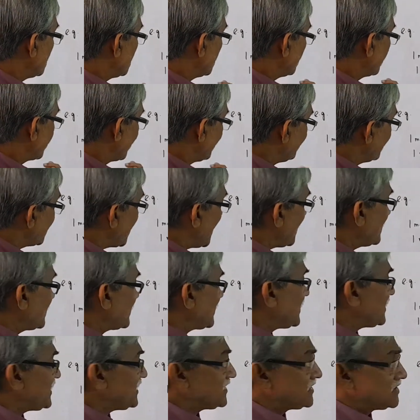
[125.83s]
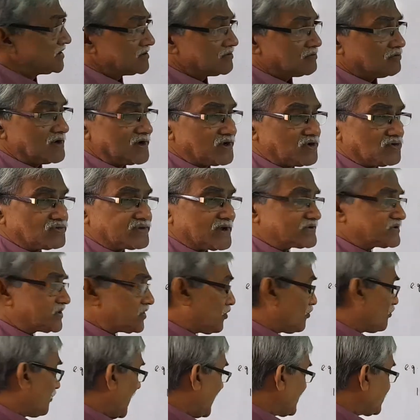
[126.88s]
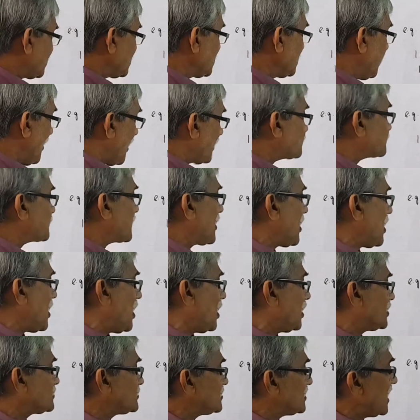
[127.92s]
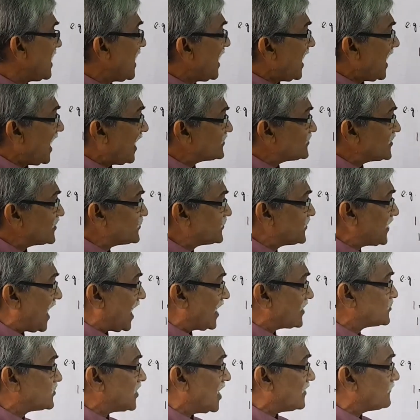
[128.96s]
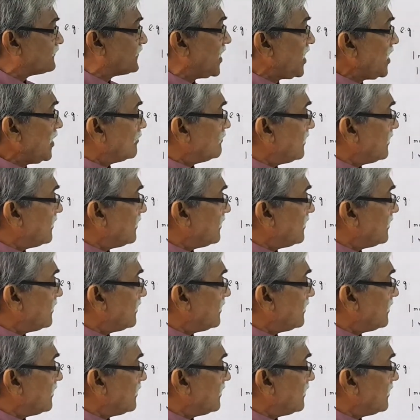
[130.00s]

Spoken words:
Similarly, we know that 1 electron has a charge of